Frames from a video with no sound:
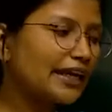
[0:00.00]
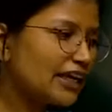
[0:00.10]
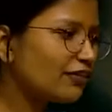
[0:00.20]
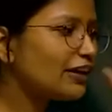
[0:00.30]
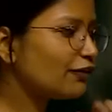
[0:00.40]

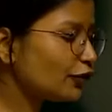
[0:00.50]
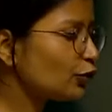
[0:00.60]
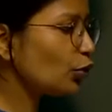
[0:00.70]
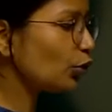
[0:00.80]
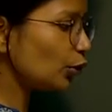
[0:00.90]
And even if
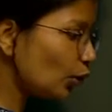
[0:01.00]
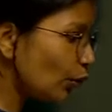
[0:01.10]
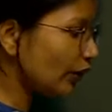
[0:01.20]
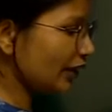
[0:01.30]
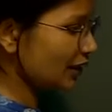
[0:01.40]
you don't
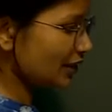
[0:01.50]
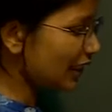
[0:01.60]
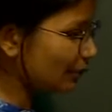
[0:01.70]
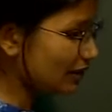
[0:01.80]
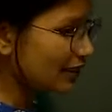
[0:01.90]
know in
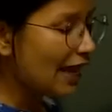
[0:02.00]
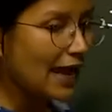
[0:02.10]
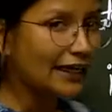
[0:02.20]
the syllabus,